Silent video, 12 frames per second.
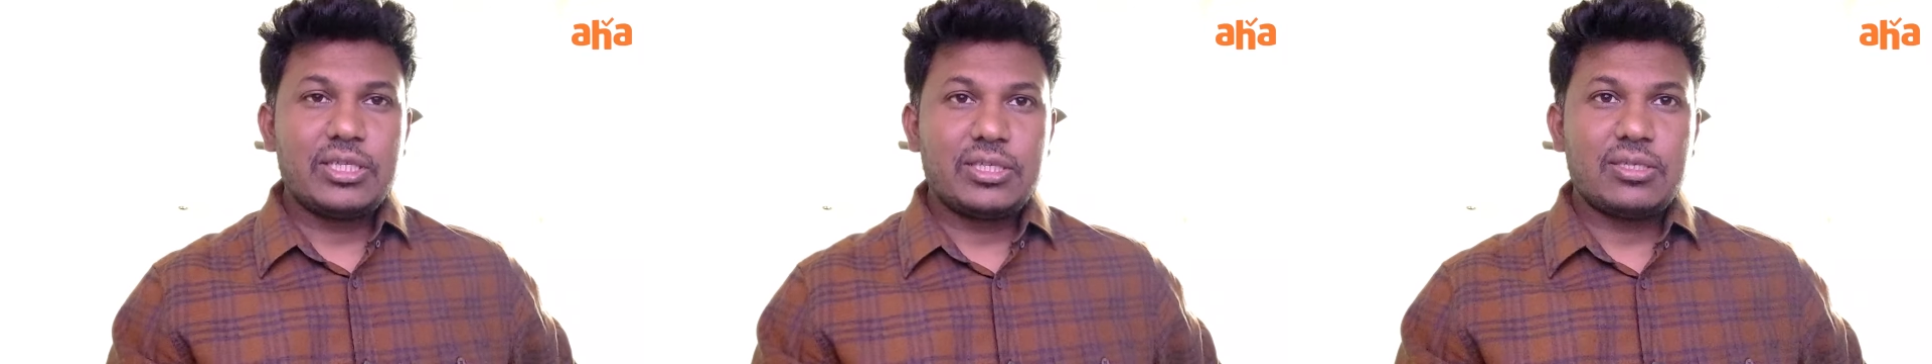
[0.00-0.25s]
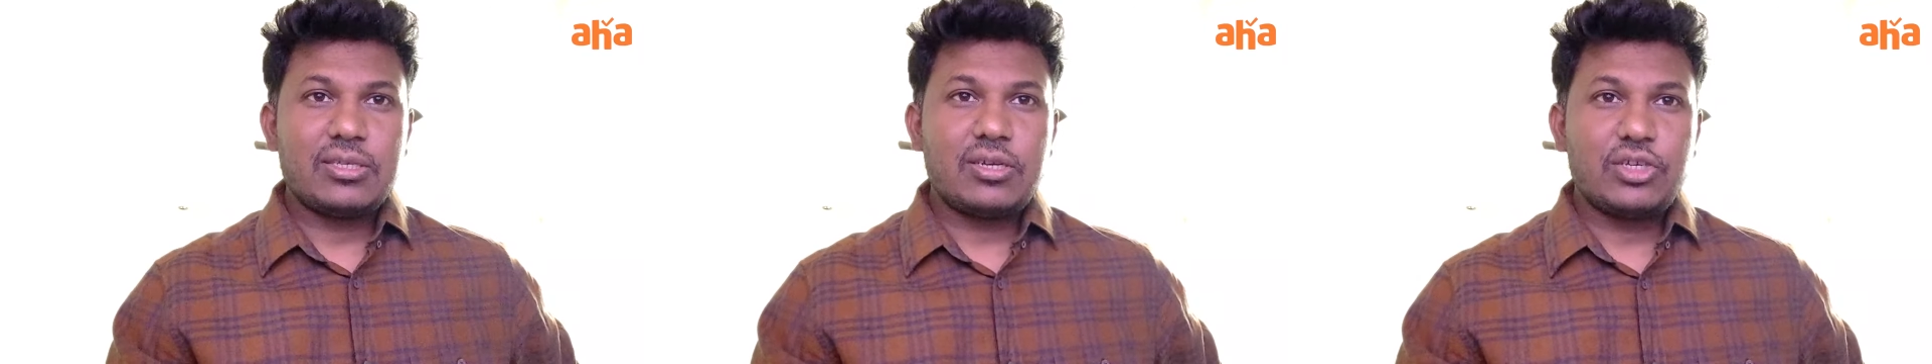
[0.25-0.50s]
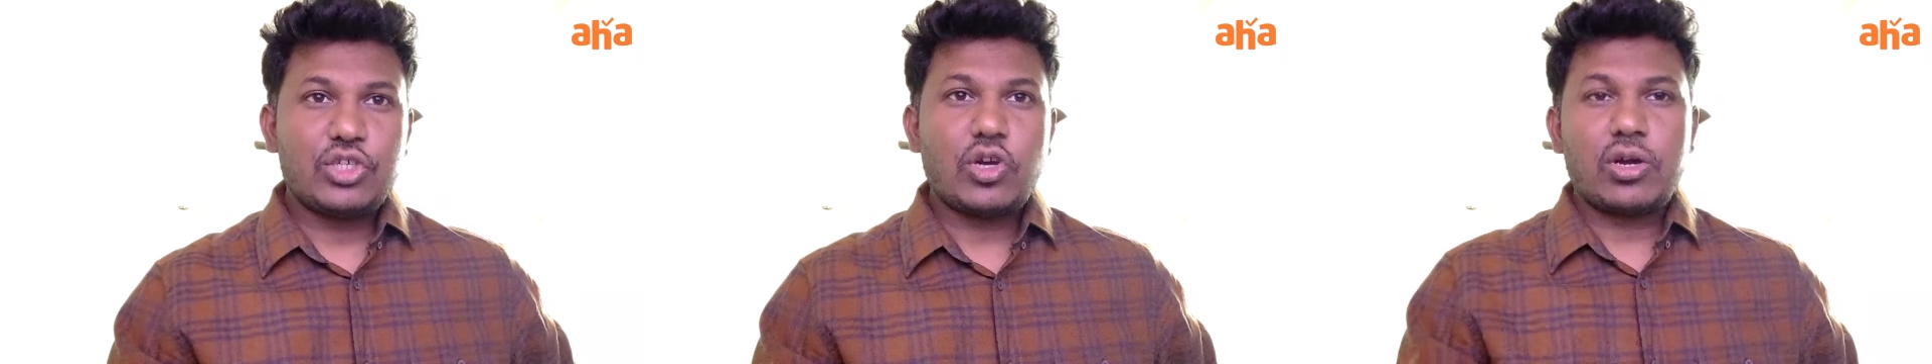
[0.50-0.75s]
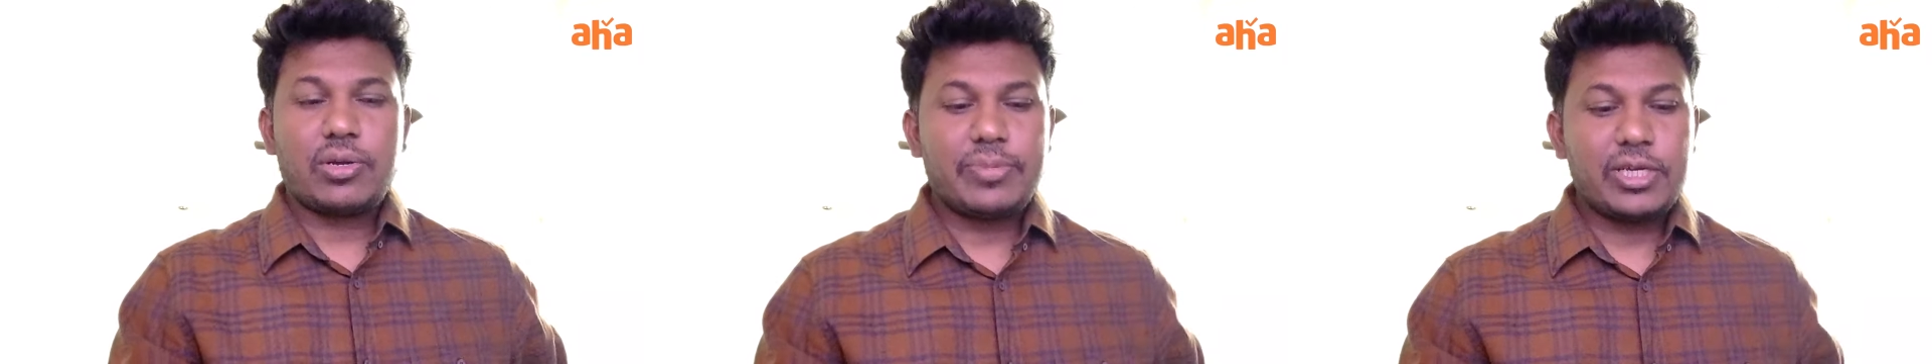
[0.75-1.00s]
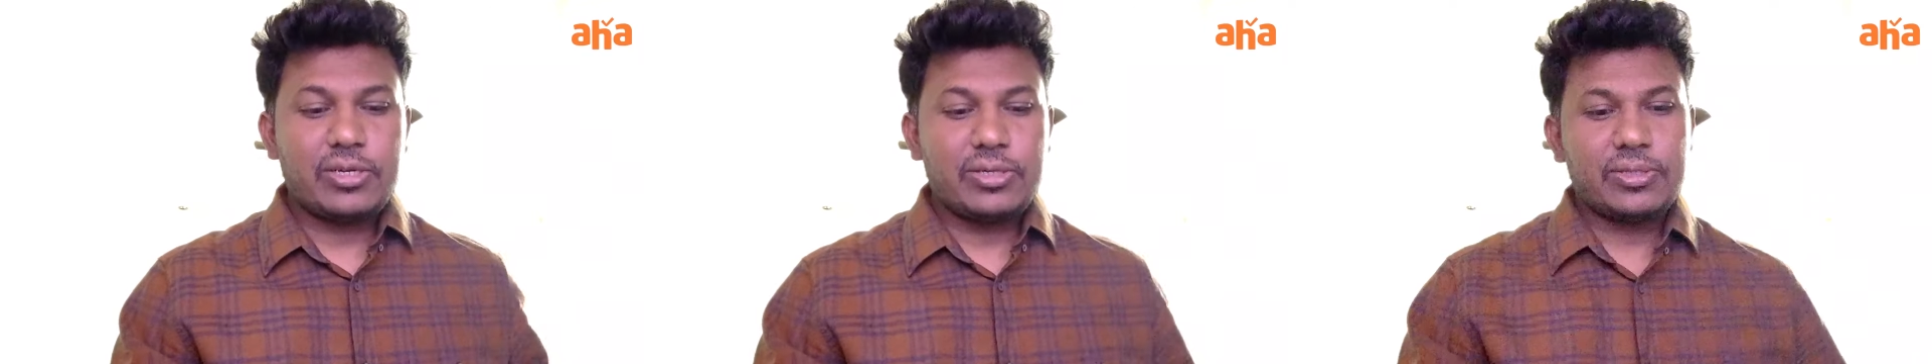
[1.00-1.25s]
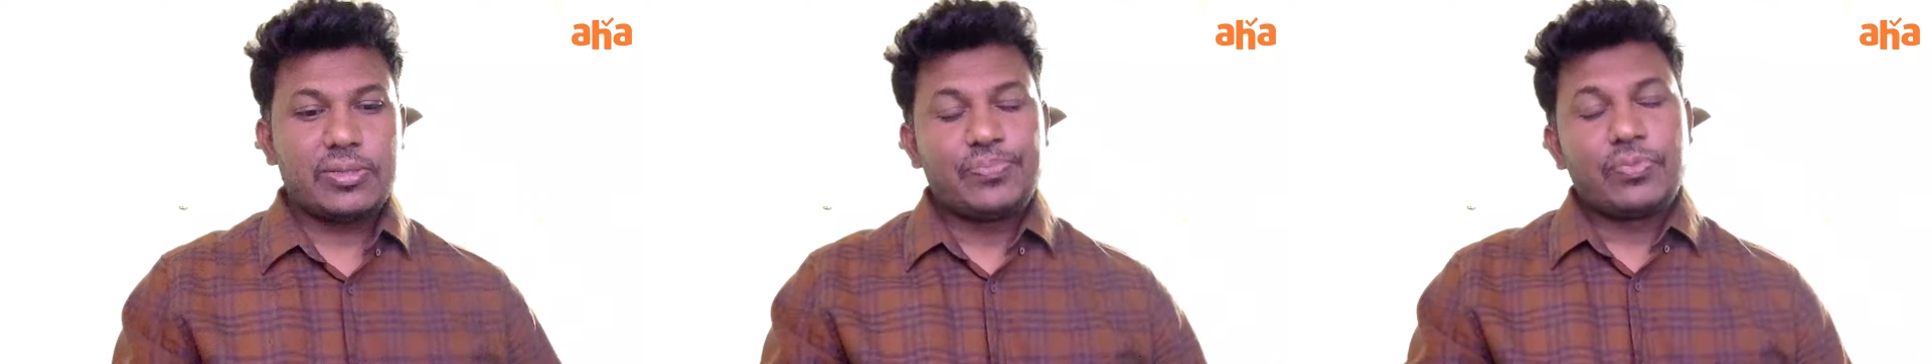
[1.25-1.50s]
this shot,
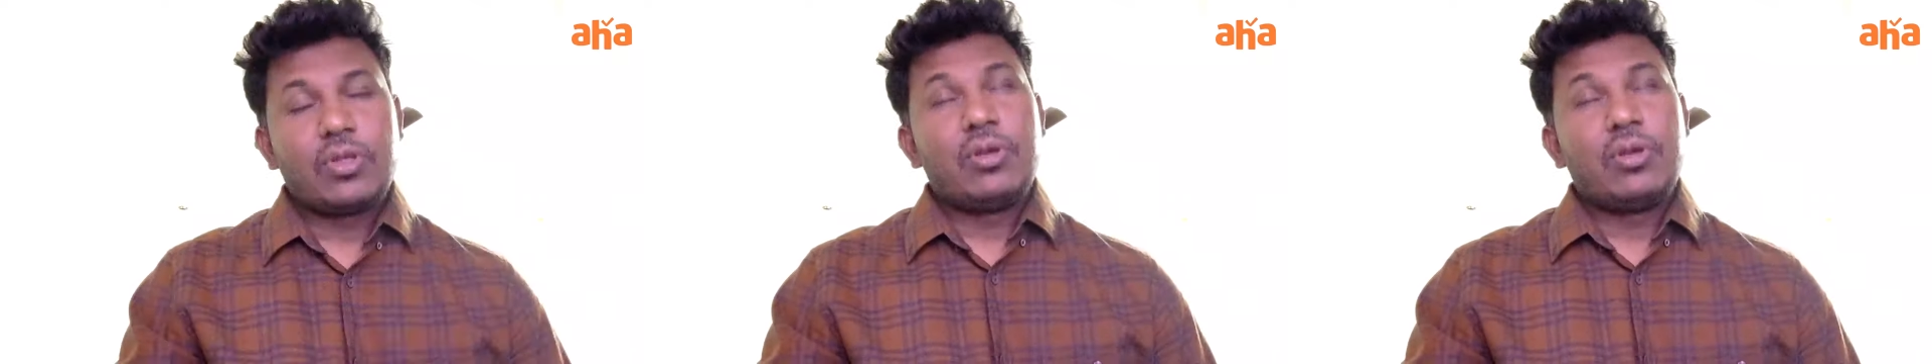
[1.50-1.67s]
because